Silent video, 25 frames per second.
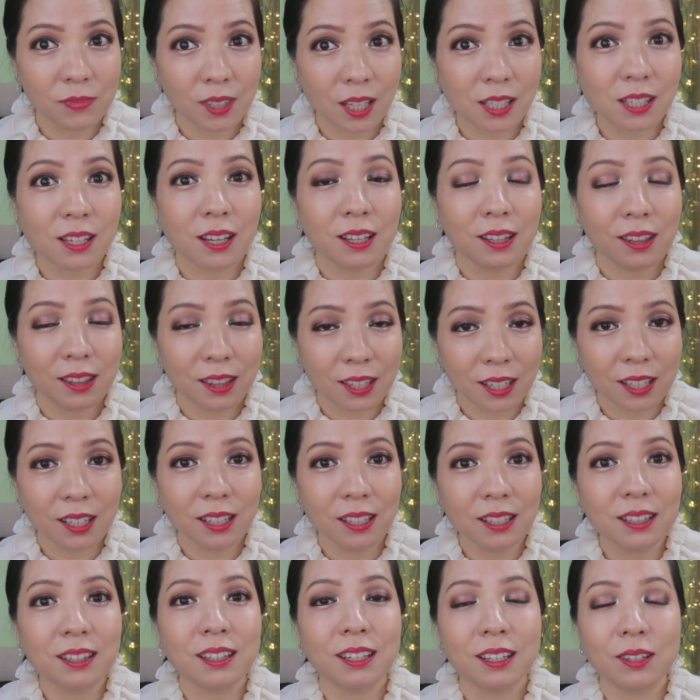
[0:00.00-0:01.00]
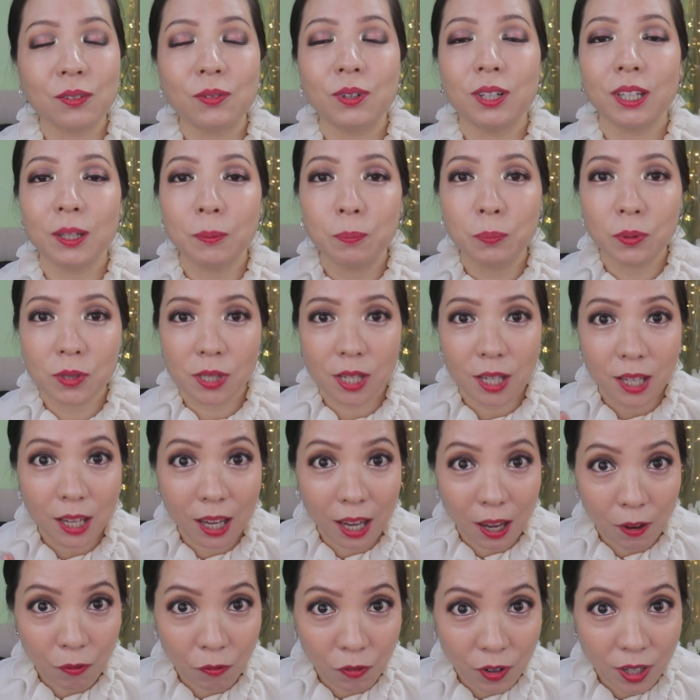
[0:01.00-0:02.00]
that I think they really put in
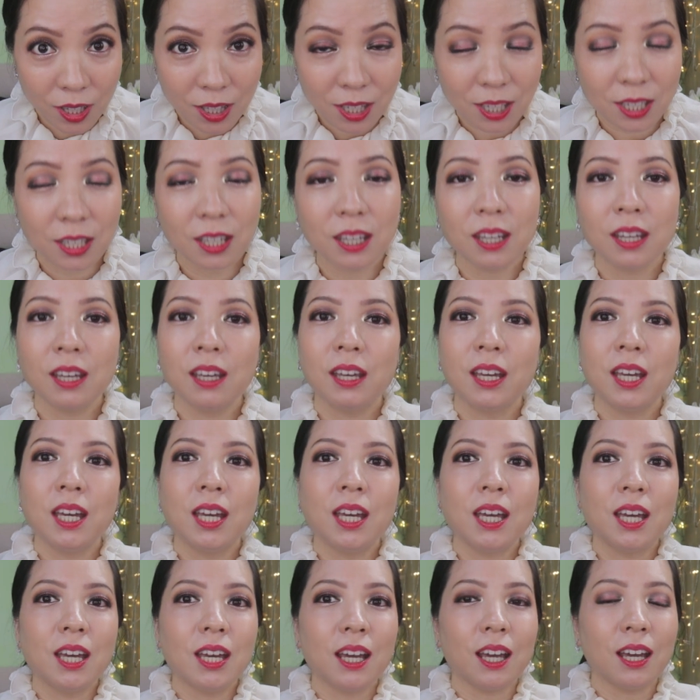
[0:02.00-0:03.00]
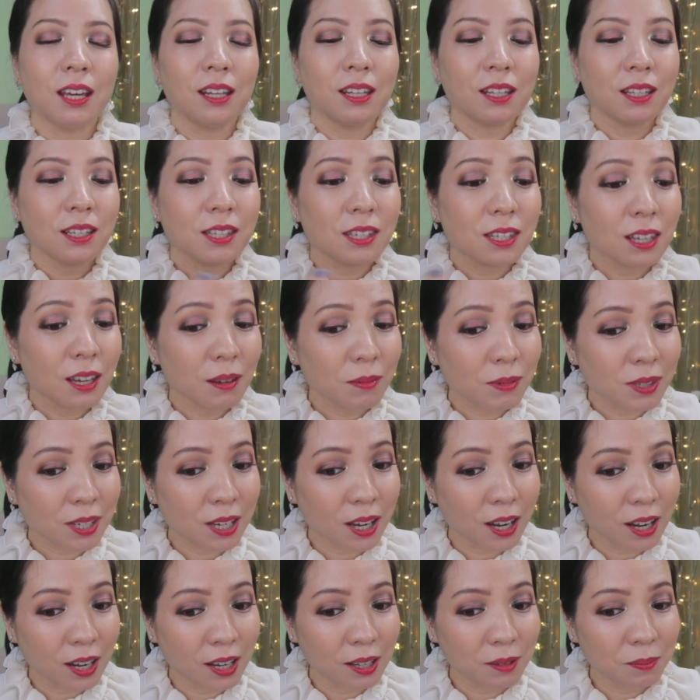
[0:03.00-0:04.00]
effort. At the same
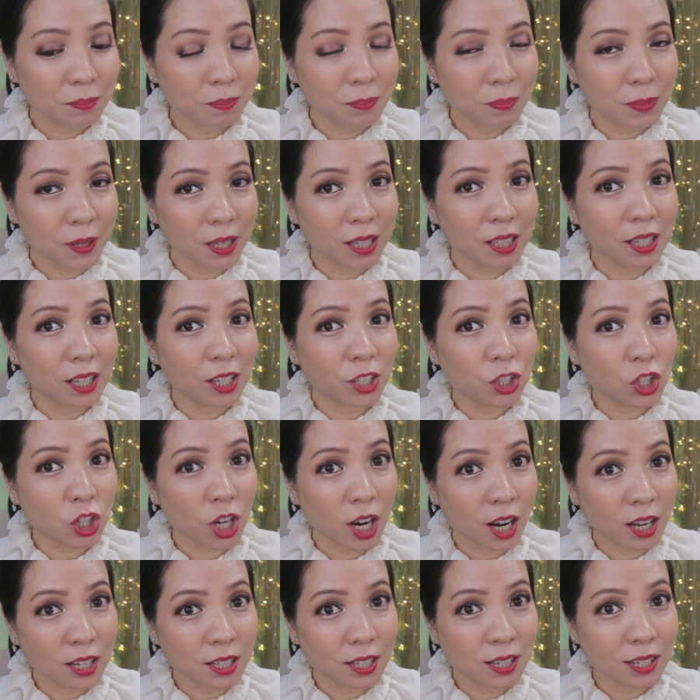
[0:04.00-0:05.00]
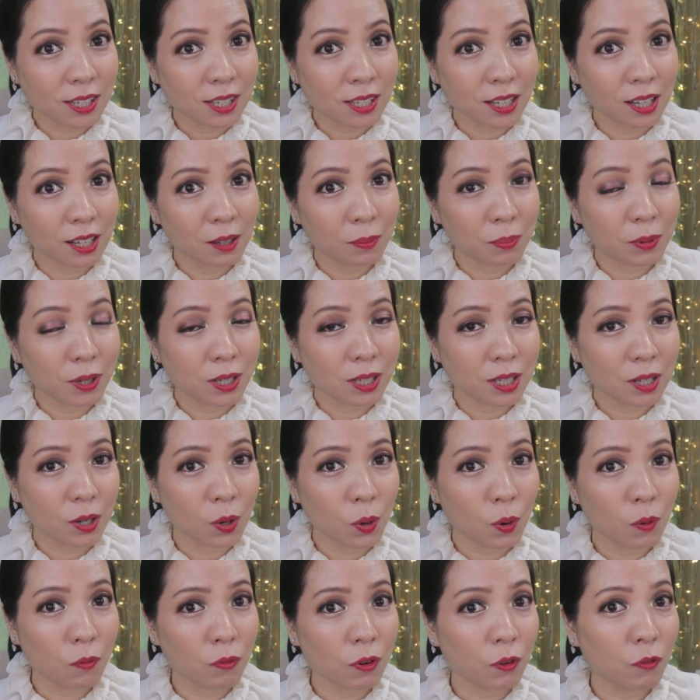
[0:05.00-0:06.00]
time, being a Chinese celebrating
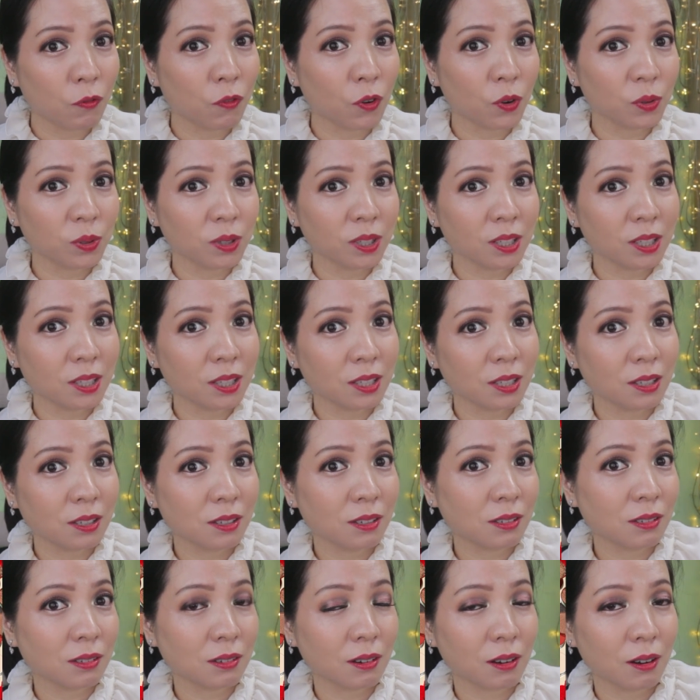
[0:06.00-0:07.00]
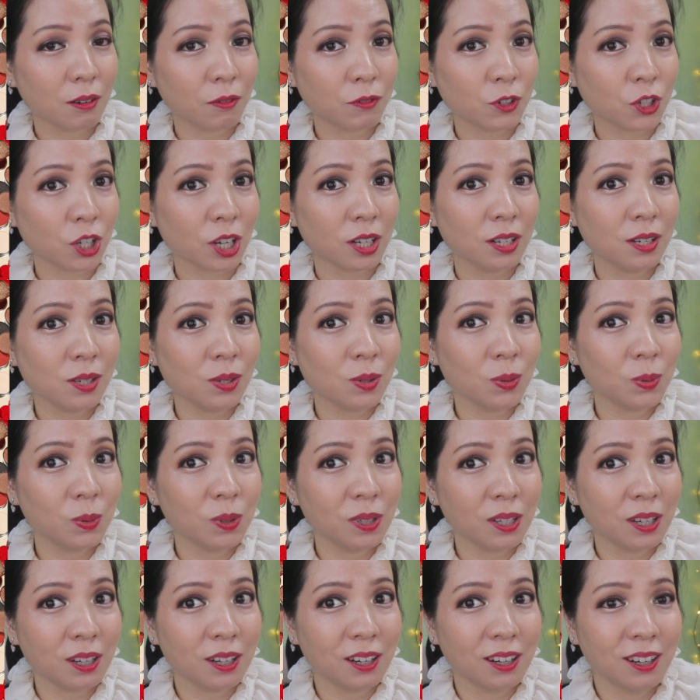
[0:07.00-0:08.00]
over 40 years of Chinese New
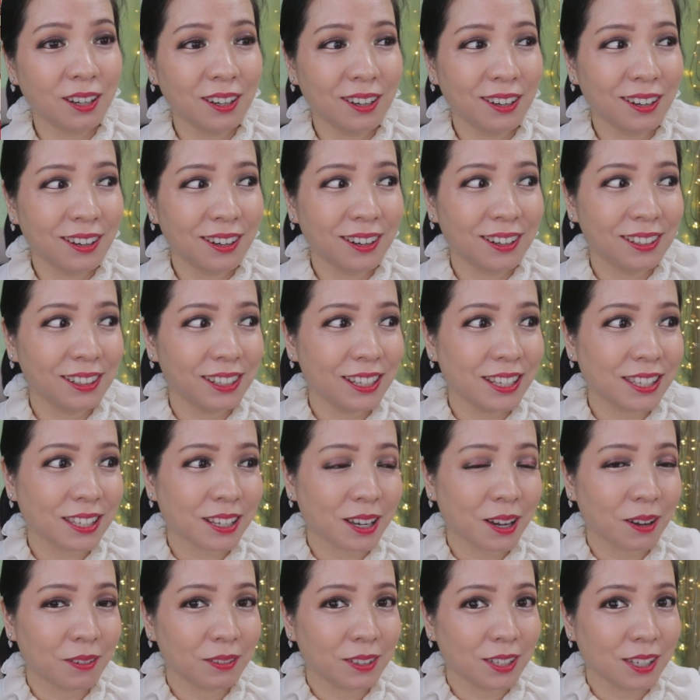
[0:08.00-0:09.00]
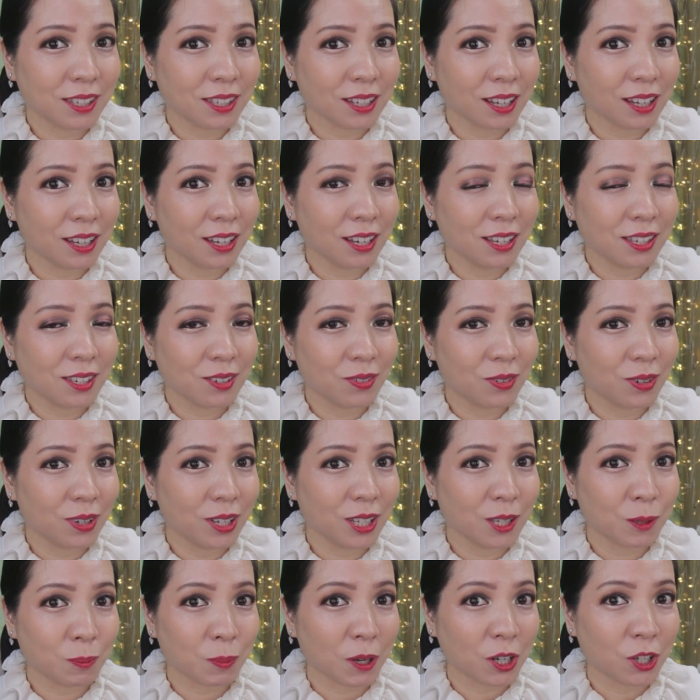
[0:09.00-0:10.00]
Year, this kind of design isn't
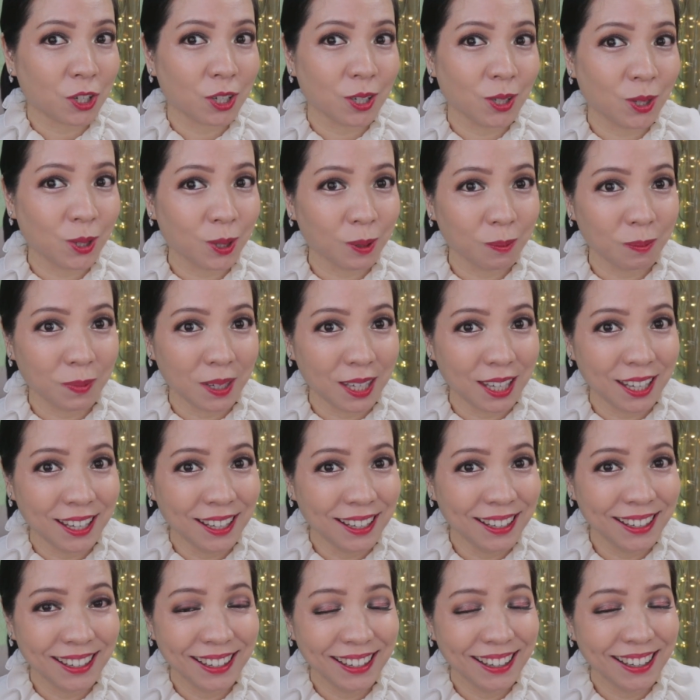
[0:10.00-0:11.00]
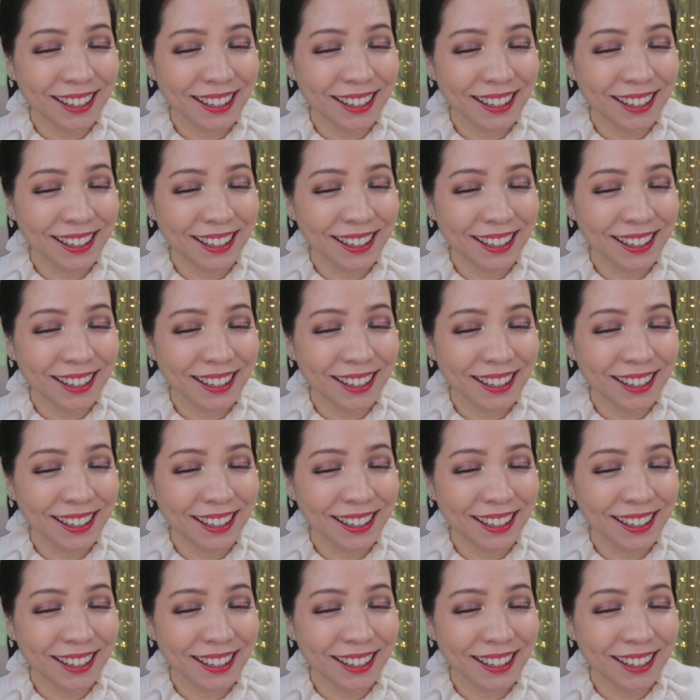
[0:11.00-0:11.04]
really special to me.